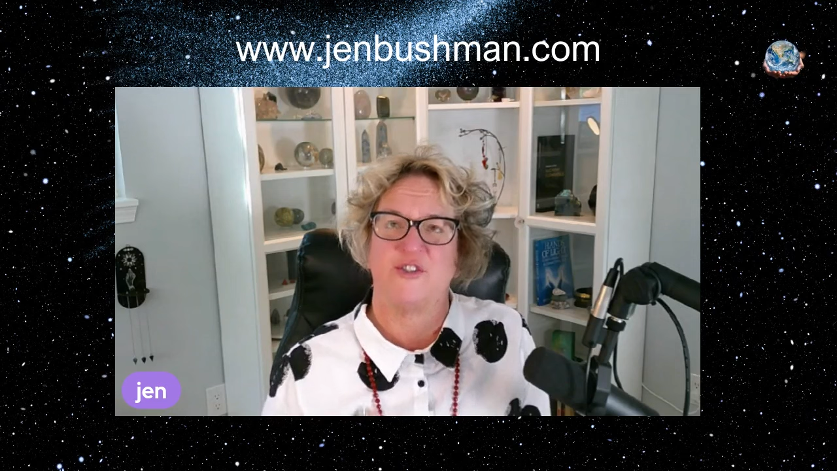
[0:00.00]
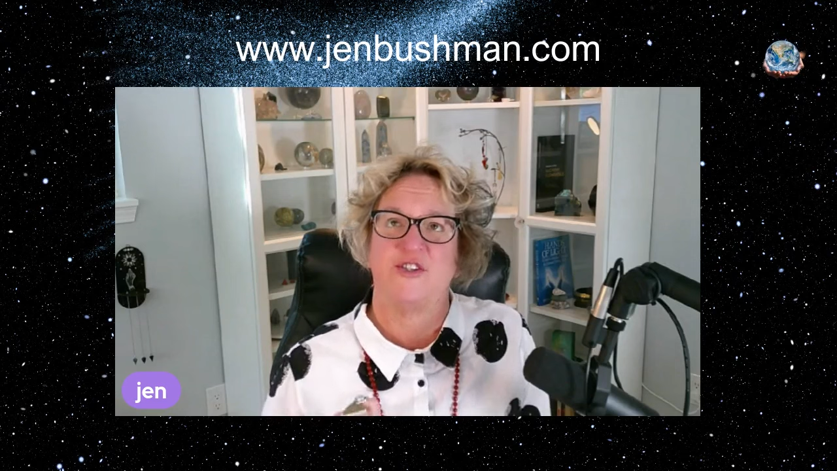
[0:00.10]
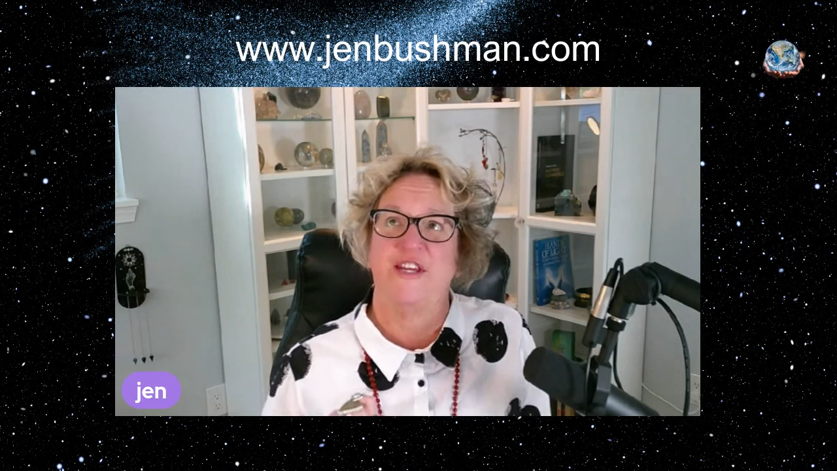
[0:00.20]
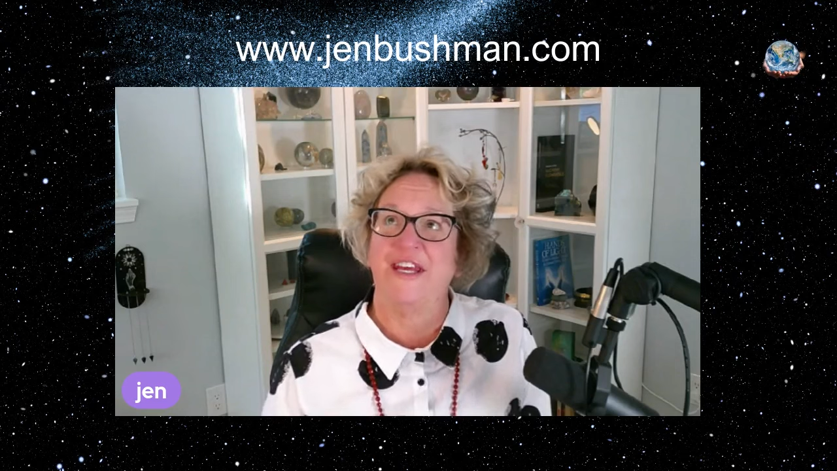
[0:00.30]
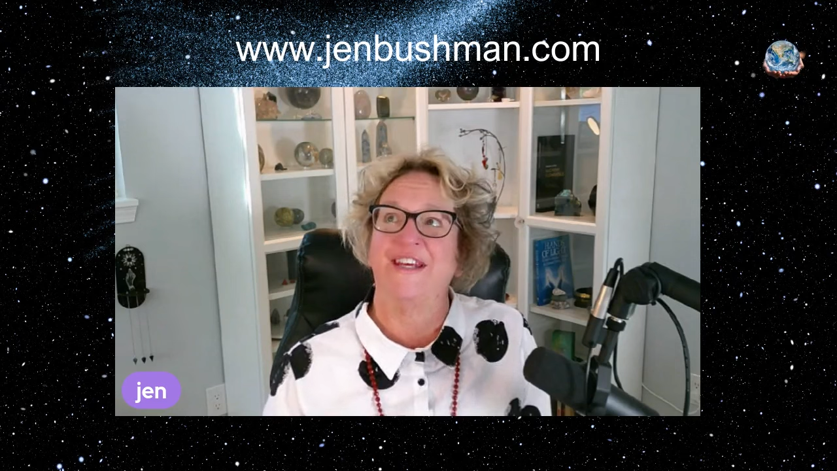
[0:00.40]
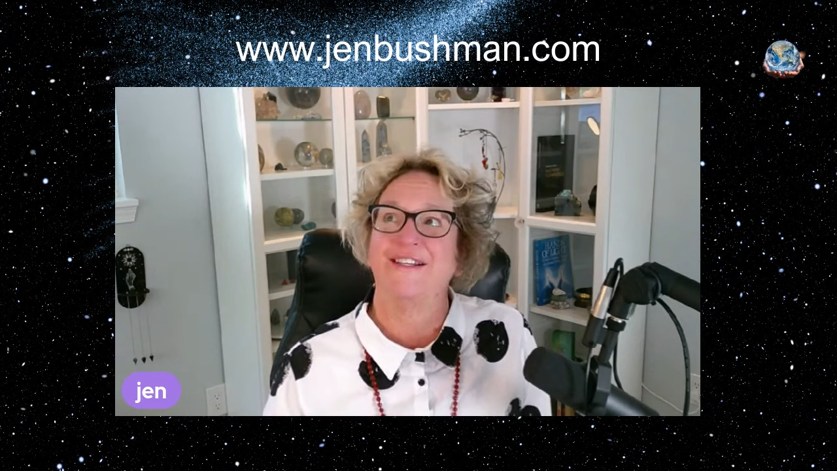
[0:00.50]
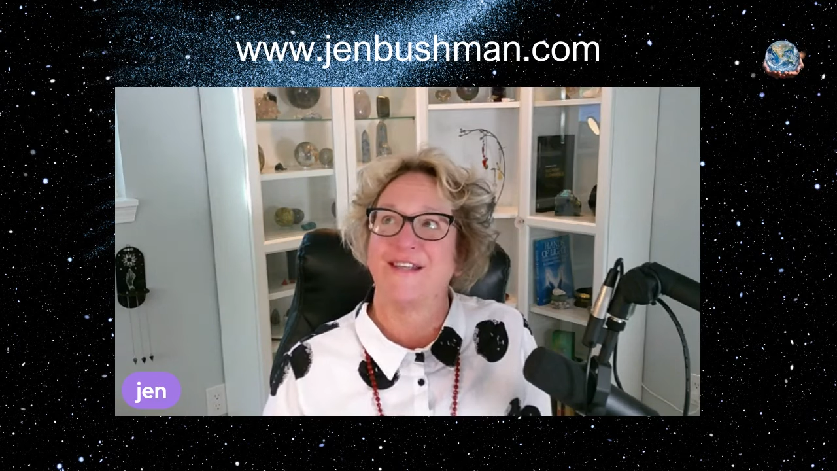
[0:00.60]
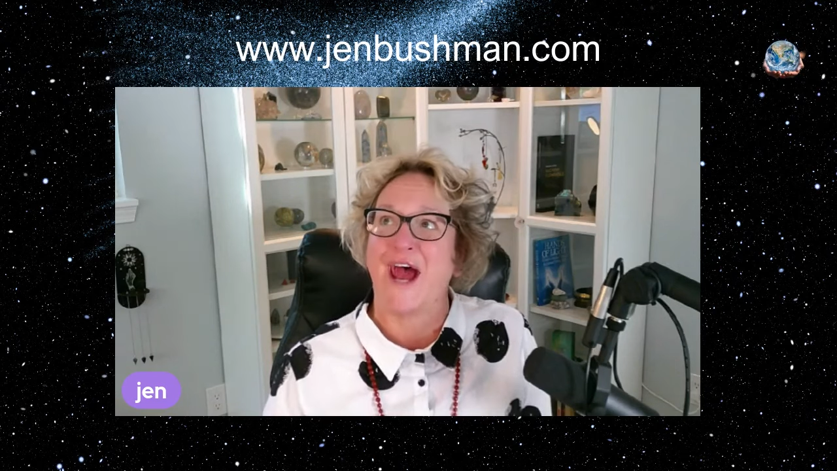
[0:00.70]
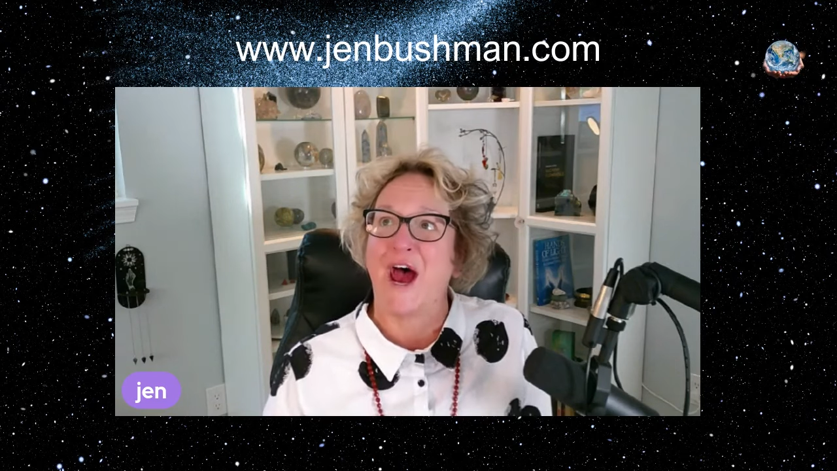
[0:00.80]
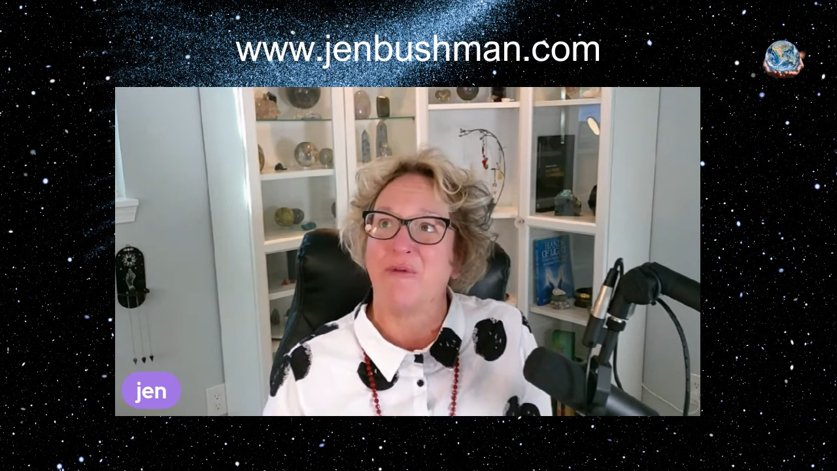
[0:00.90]

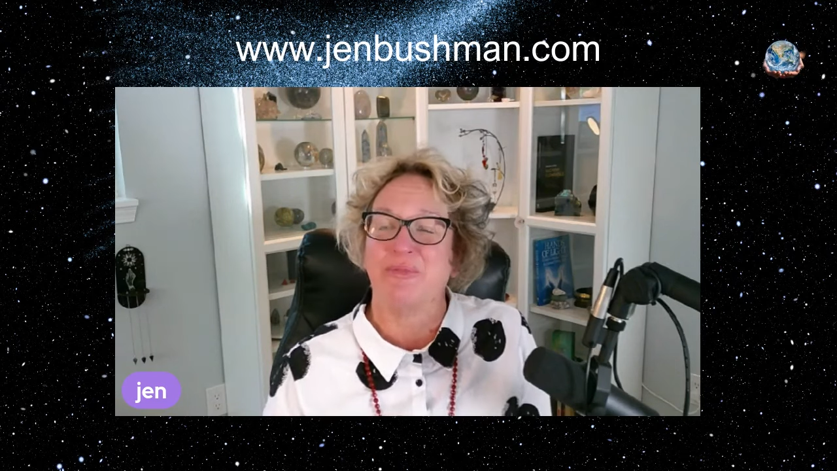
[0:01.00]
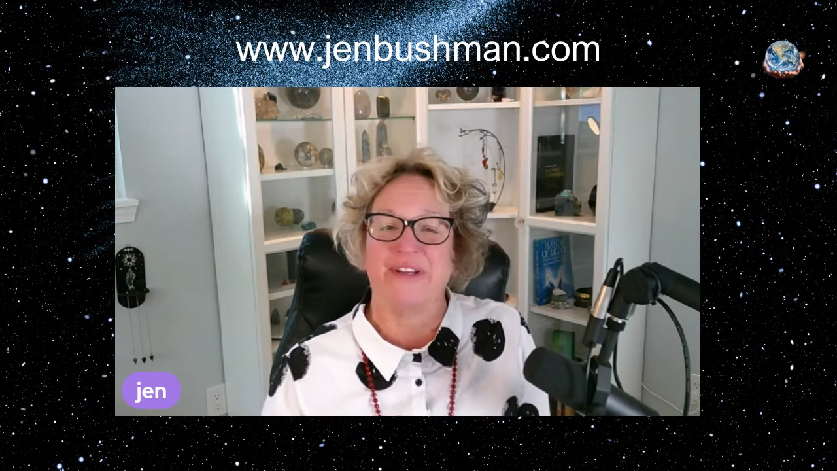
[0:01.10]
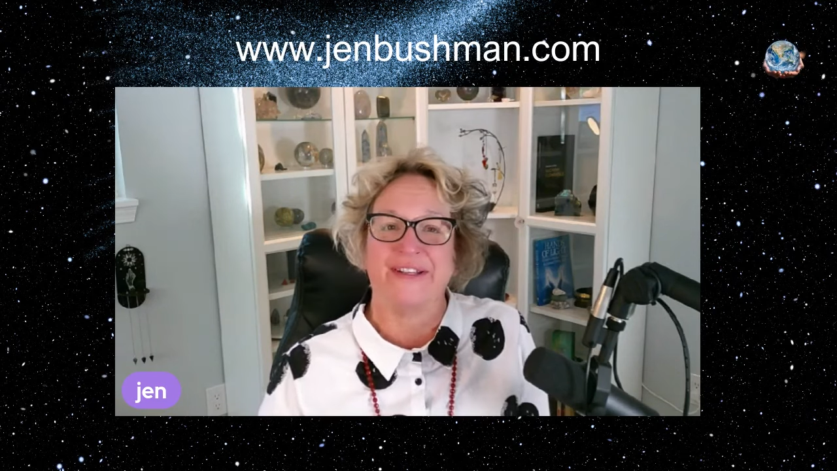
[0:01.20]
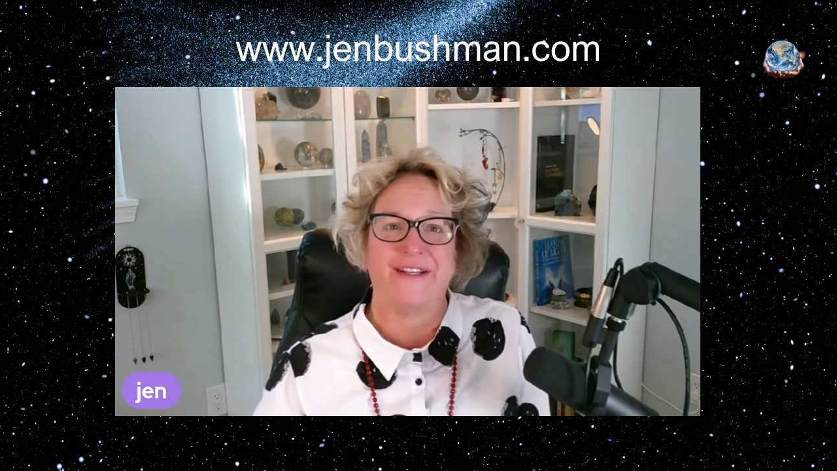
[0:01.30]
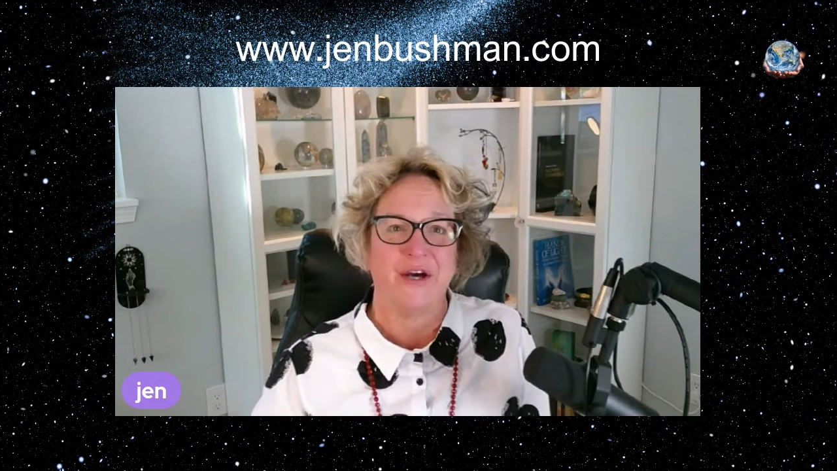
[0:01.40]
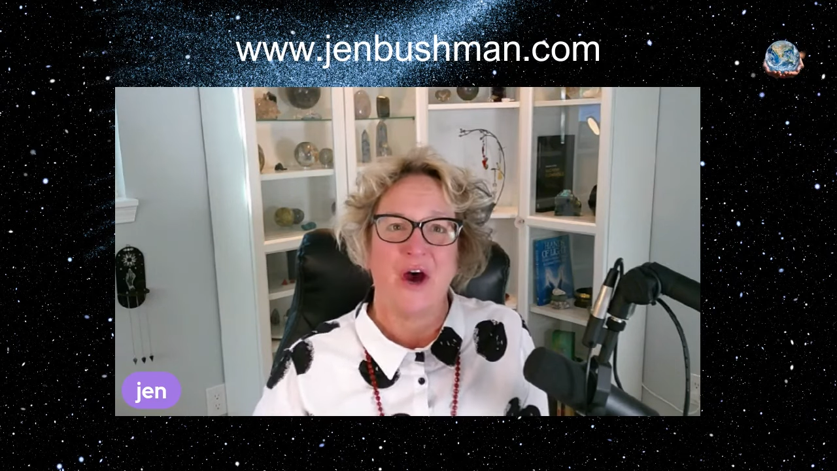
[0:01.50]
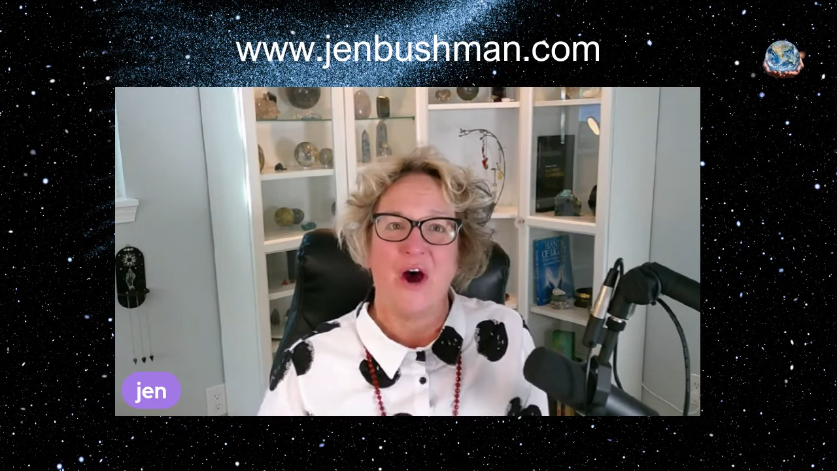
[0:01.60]
things happened